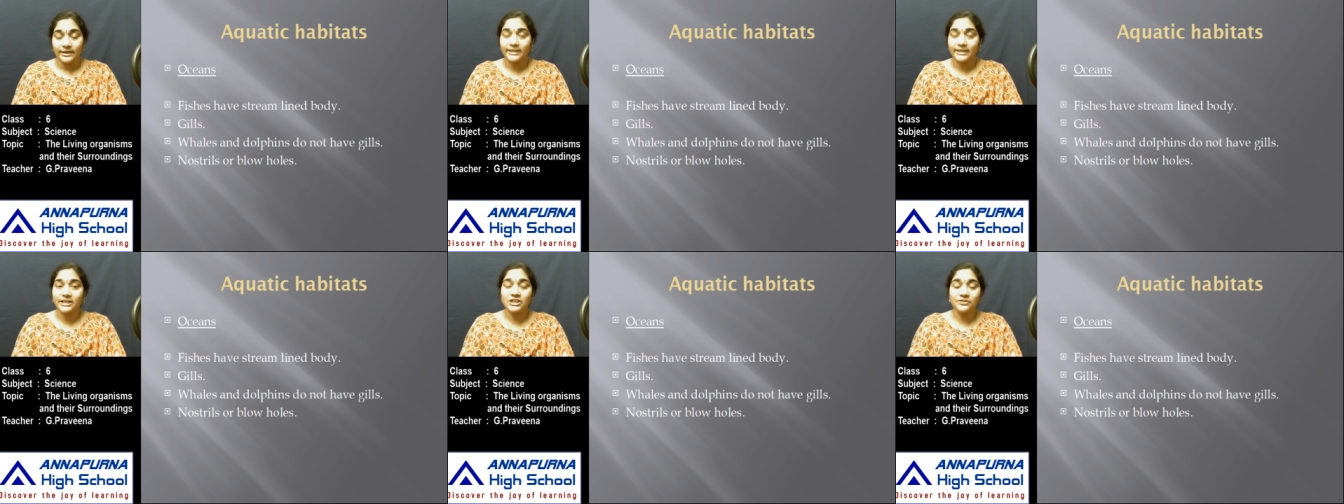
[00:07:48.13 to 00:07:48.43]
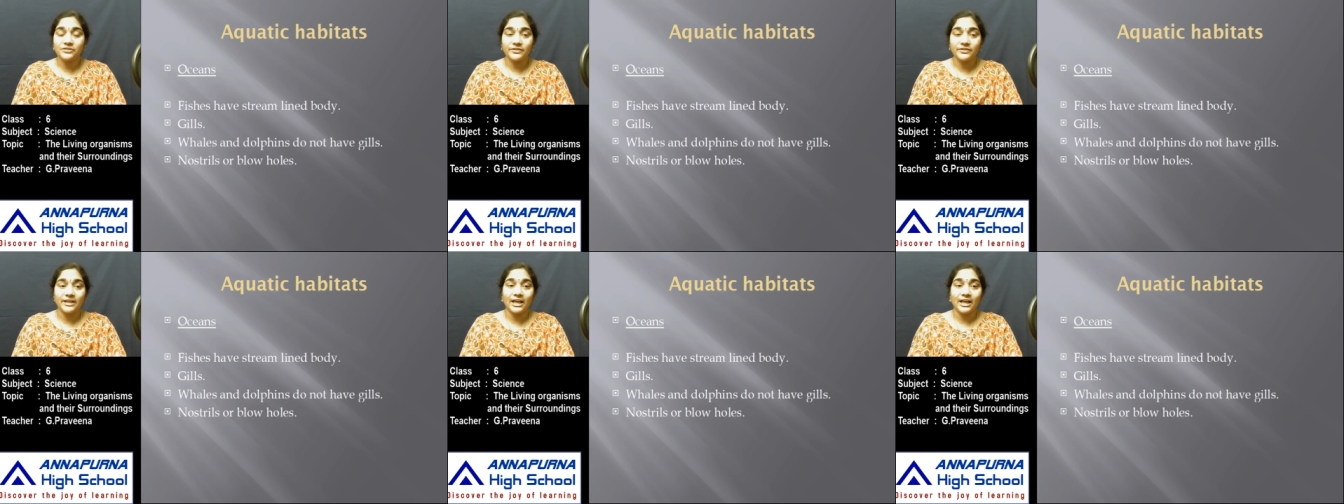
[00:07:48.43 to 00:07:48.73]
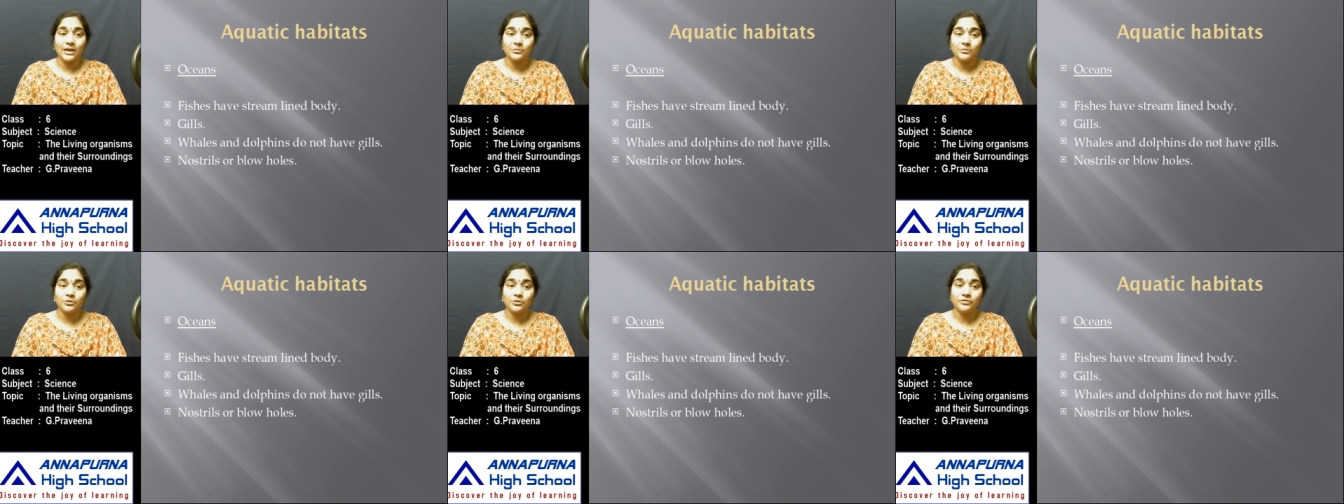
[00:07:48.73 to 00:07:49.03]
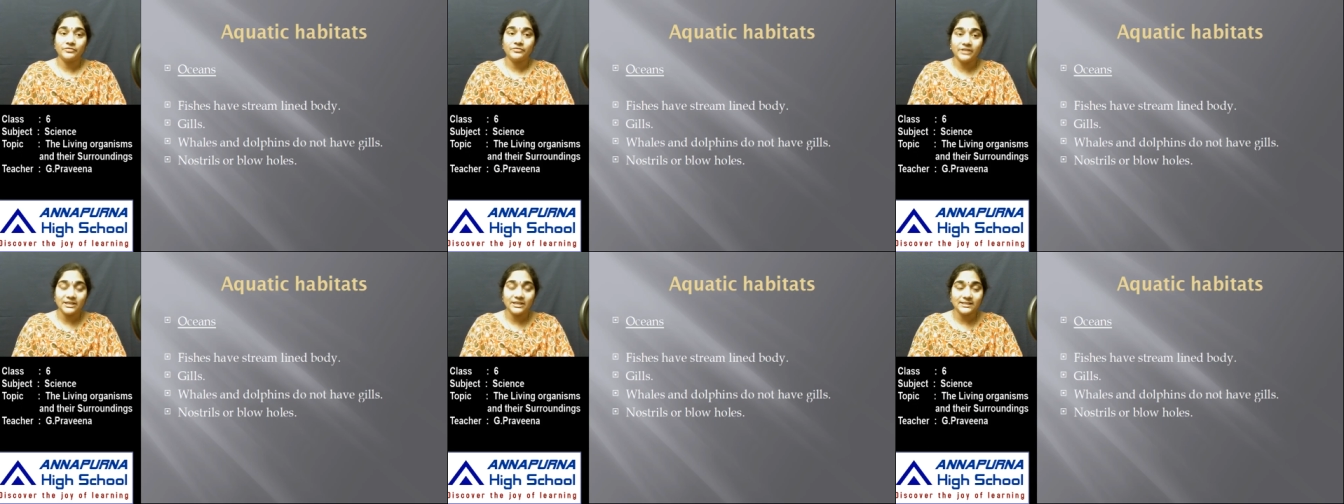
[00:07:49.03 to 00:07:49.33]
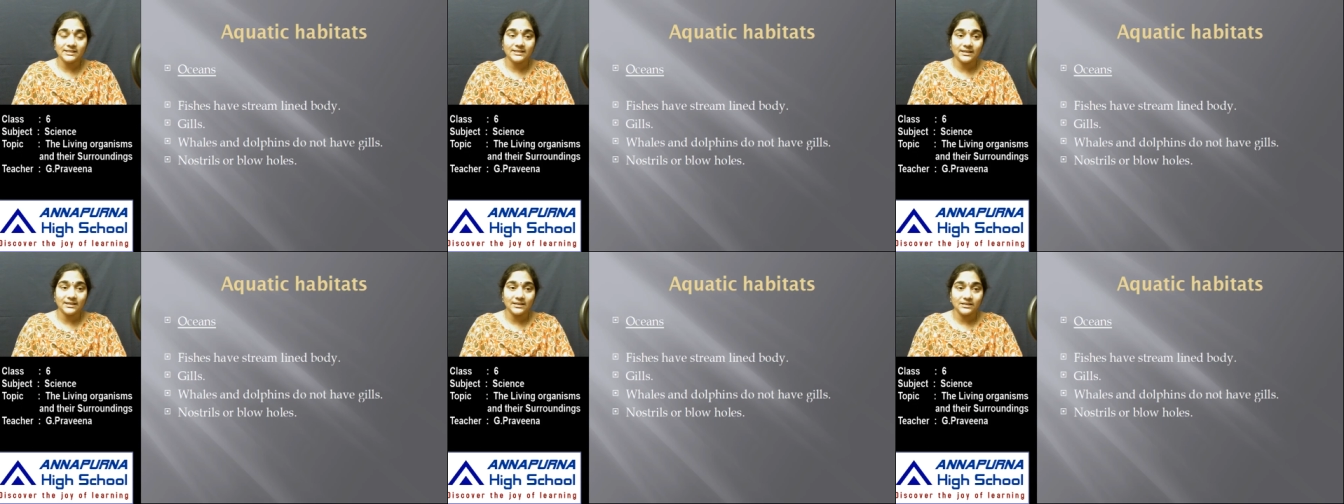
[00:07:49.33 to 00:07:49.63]
it is with the help of
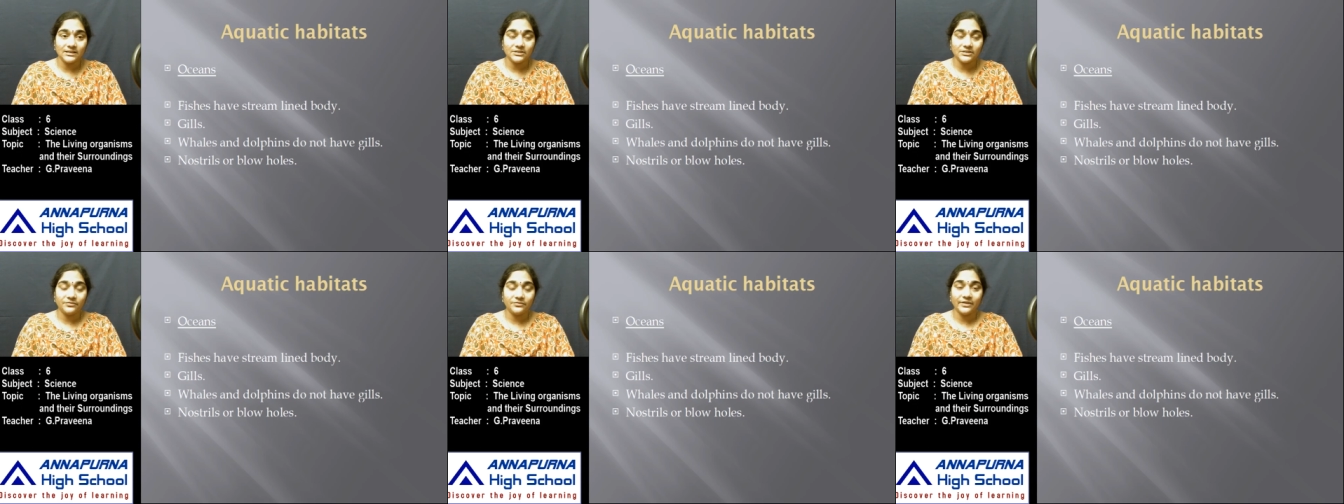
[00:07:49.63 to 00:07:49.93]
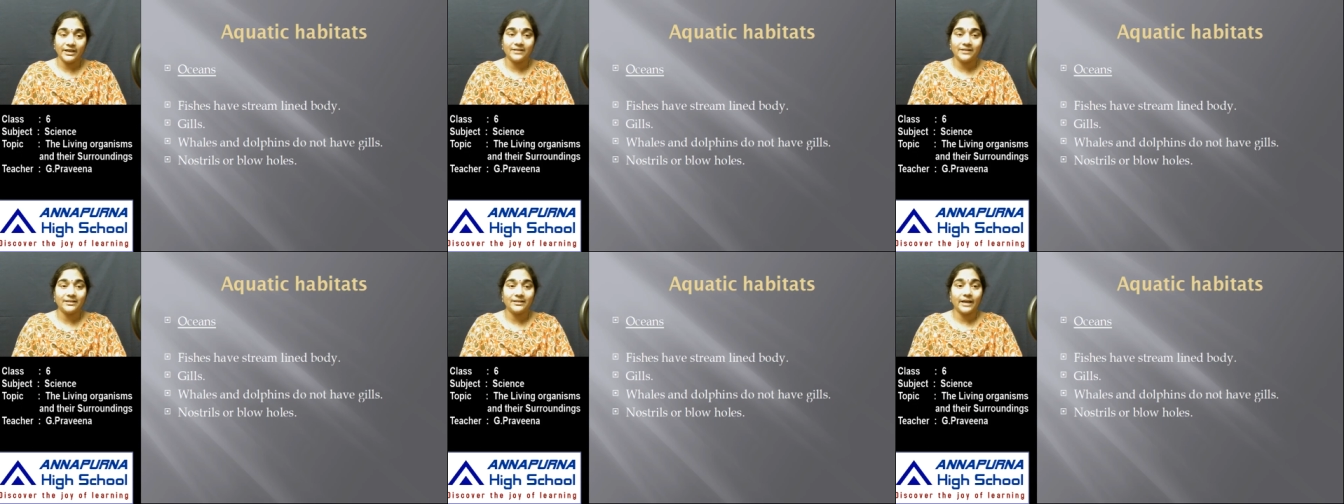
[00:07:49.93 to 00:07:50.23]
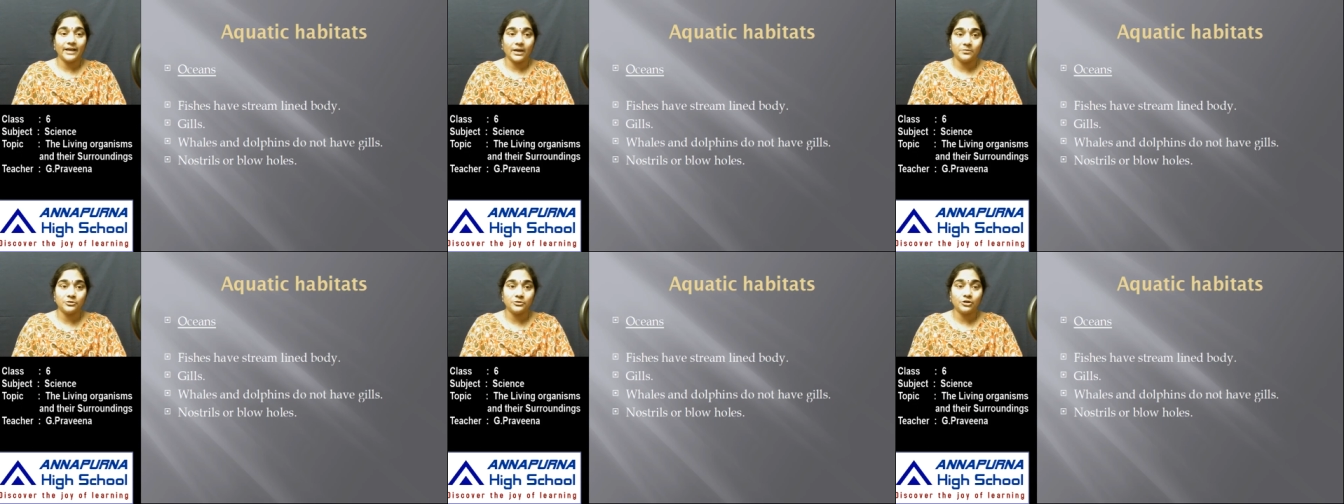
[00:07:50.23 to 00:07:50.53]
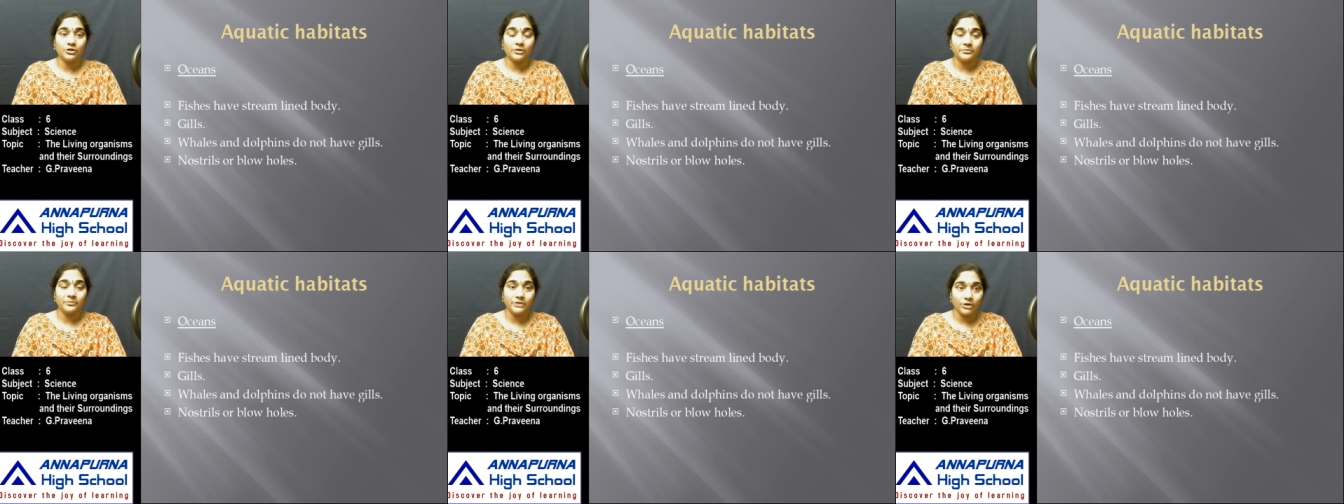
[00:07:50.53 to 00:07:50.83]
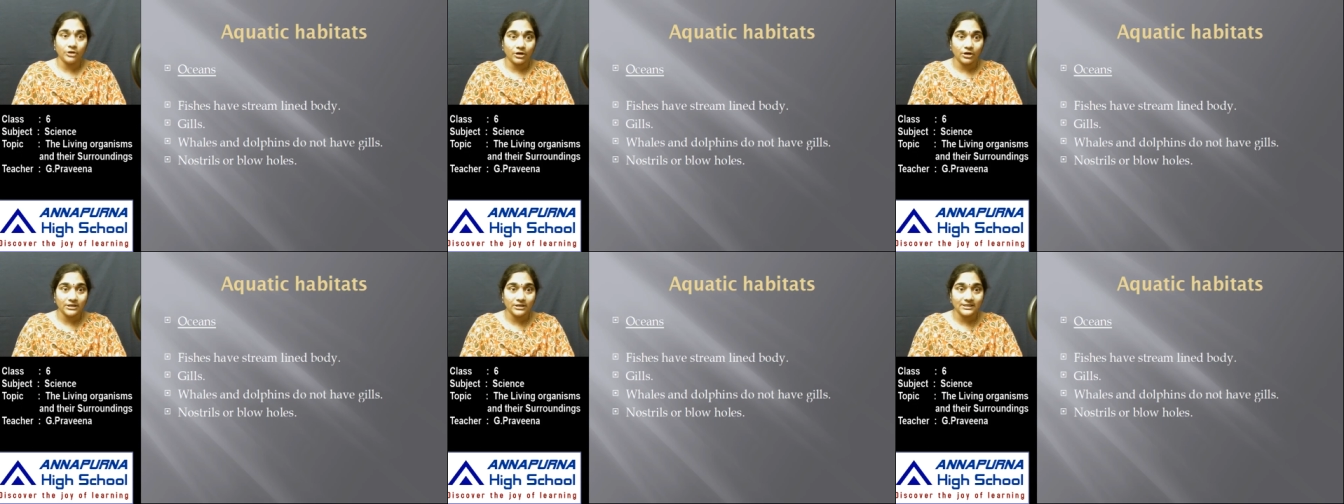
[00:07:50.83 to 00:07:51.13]
these gills where they absorb
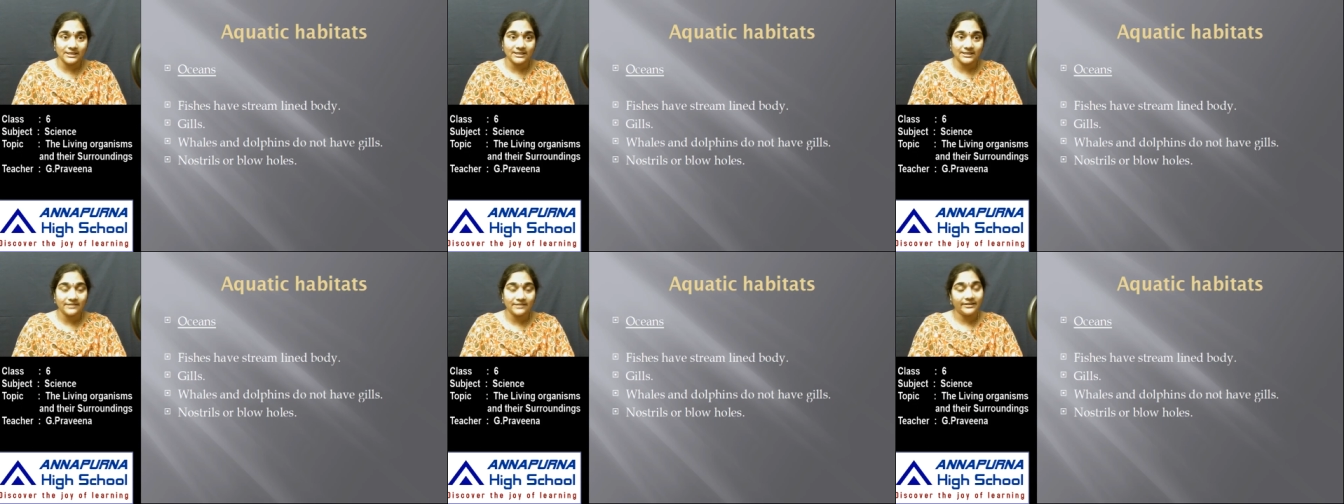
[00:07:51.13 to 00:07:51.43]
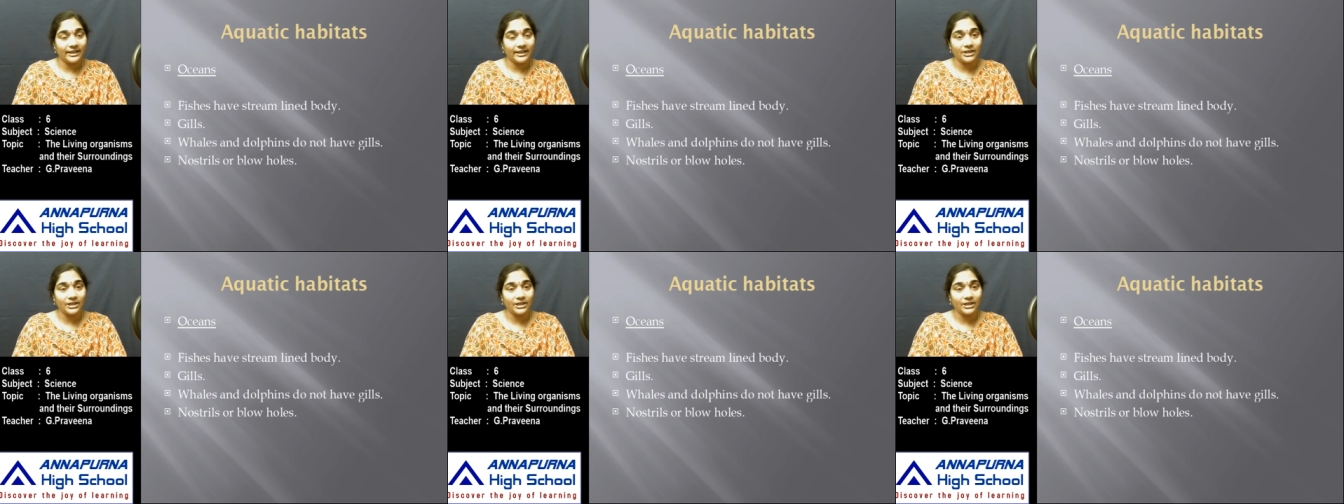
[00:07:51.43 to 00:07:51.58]
the oxygen,